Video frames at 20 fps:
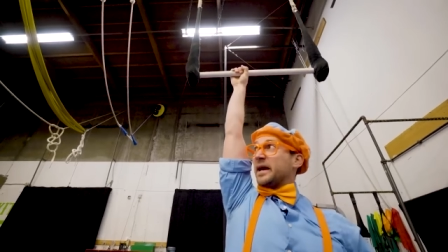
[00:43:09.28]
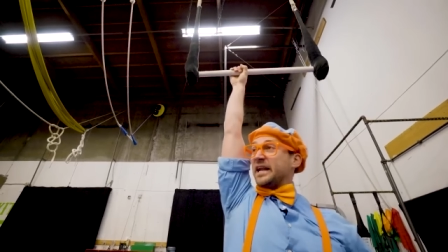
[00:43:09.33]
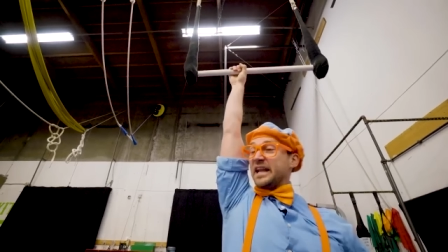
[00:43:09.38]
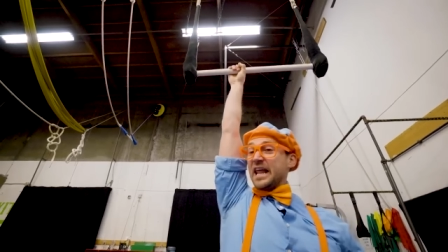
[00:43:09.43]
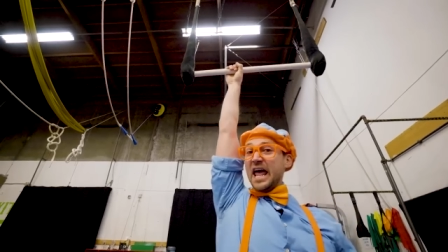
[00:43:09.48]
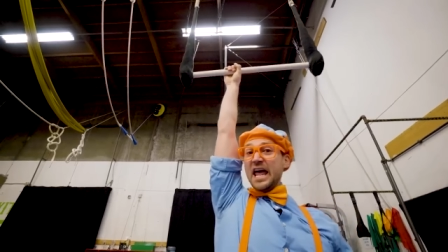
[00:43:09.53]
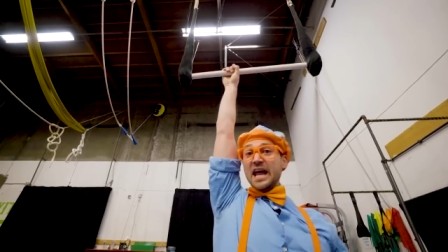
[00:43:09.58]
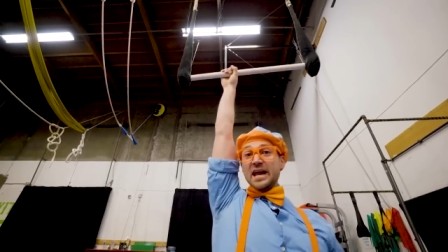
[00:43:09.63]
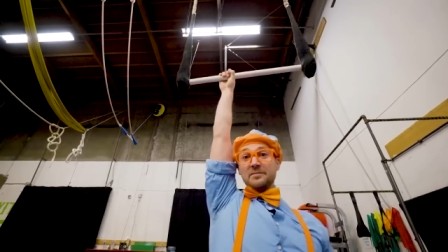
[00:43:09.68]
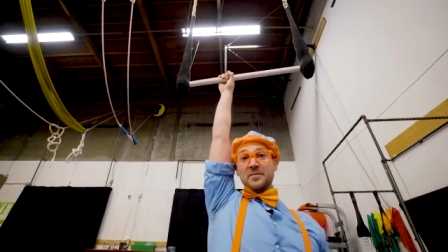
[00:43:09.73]
my
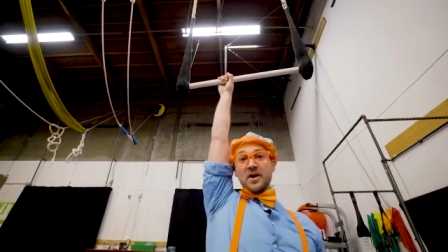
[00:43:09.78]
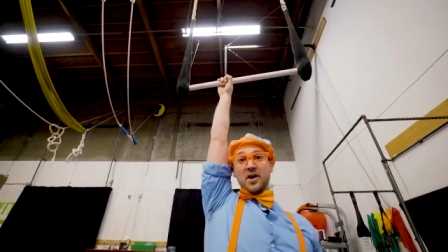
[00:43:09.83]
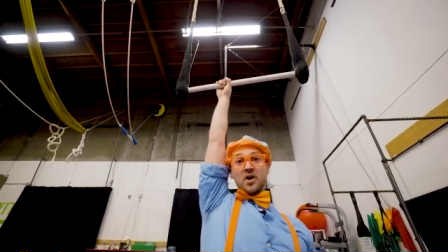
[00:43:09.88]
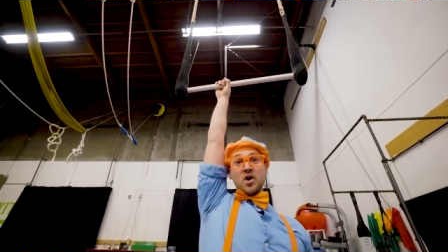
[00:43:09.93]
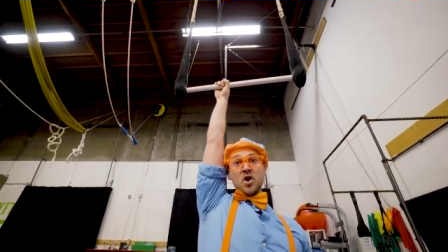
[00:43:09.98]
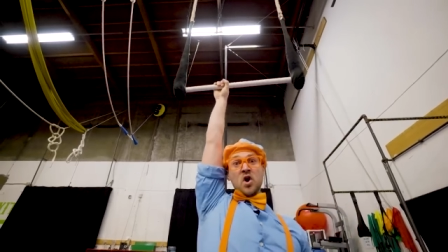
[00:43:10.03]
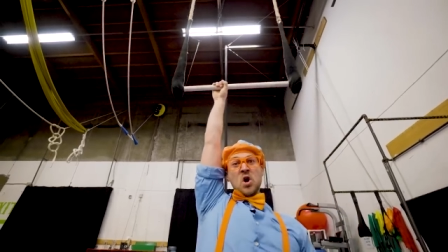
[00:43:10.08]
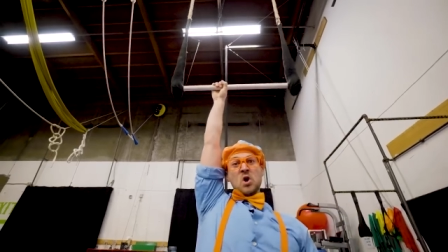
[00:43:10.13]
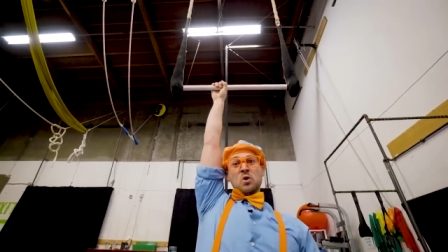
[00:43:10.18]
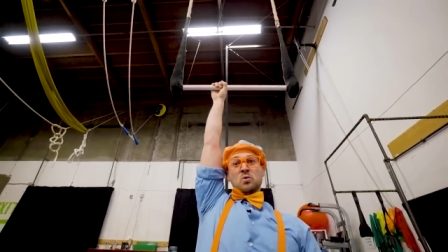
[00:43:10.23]
name.
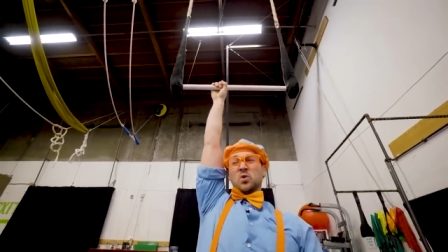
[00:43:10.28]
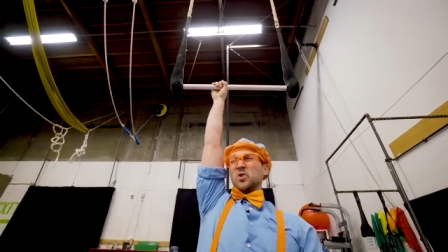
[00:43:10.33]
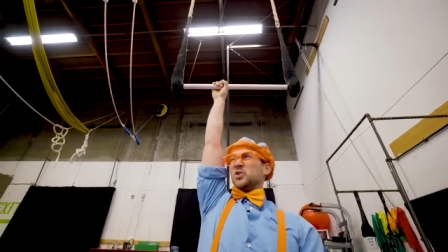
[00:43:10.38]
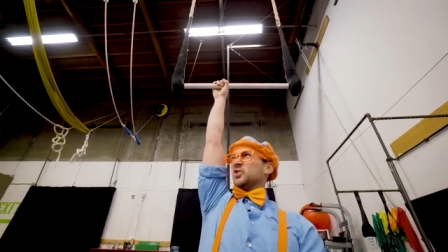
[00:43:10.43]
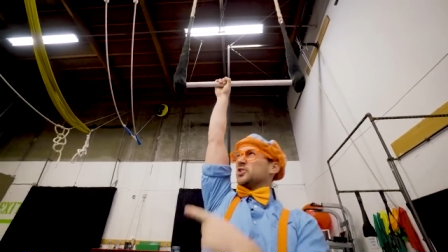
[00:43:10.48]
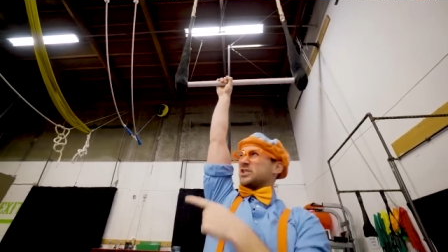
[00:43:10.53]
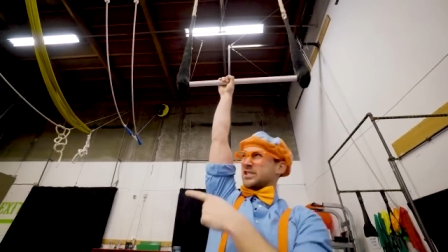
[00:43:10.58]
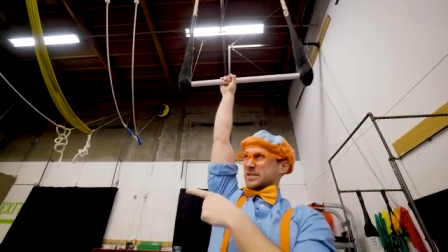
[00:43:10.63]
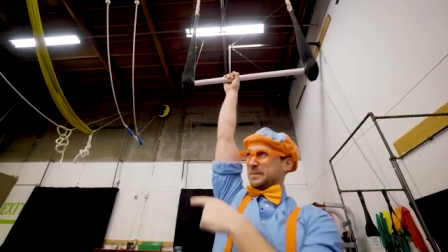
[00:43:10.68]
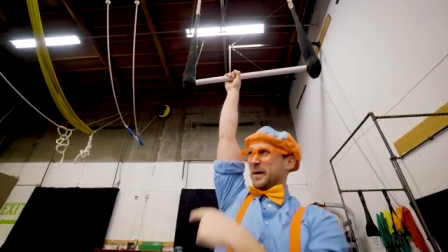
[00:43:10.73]
Will
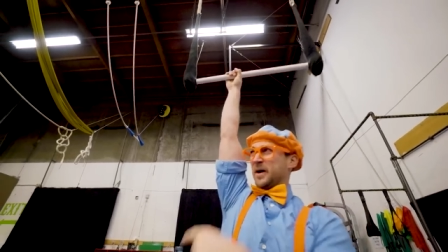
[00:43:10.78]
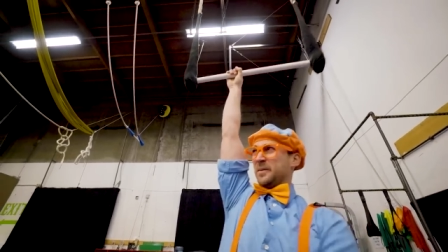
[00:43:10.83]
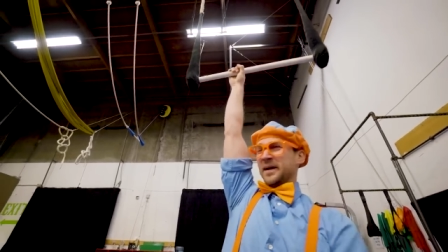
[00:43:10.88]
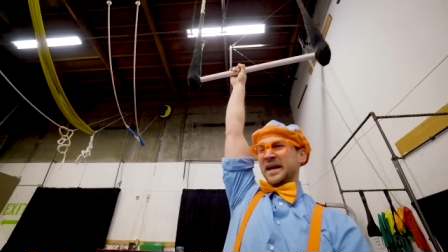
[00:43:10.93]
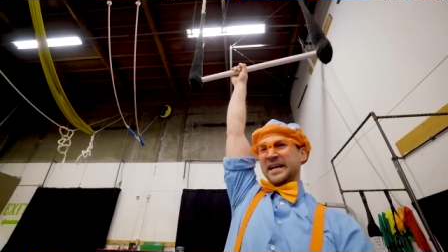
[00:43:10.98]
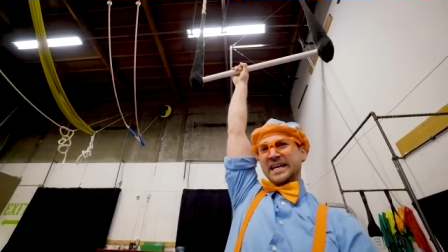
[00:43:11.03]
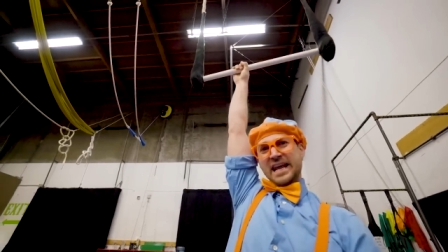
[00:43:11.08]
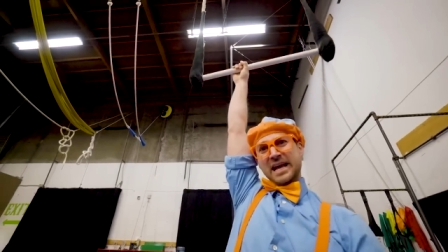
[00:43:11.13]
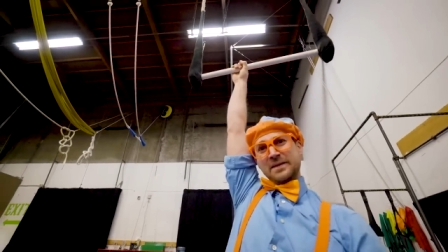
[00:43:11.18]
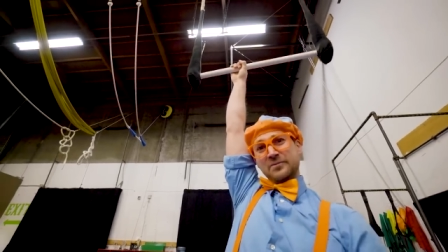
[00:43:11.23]
you spell
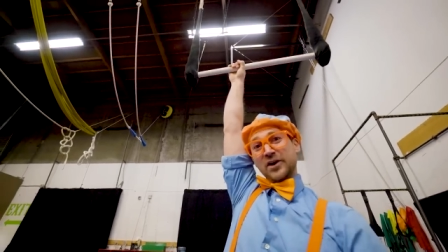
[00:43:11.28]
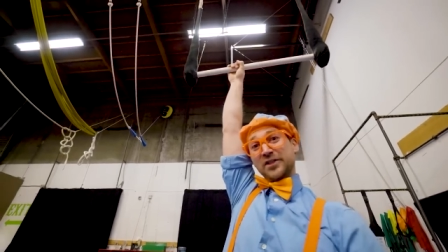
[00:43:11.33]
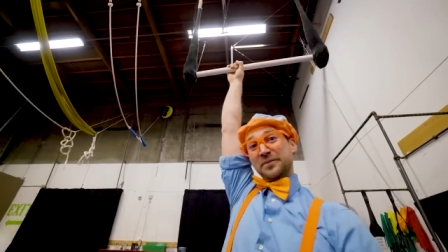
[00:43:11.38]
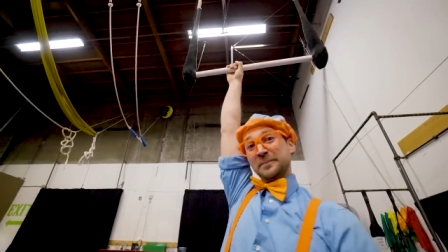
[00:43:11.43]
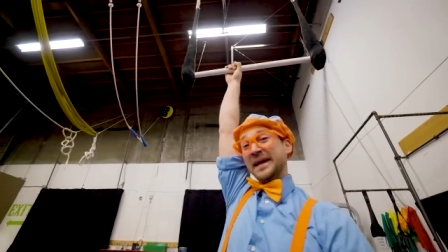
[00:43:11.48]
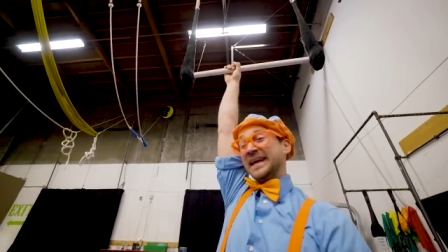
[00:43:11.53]
my name with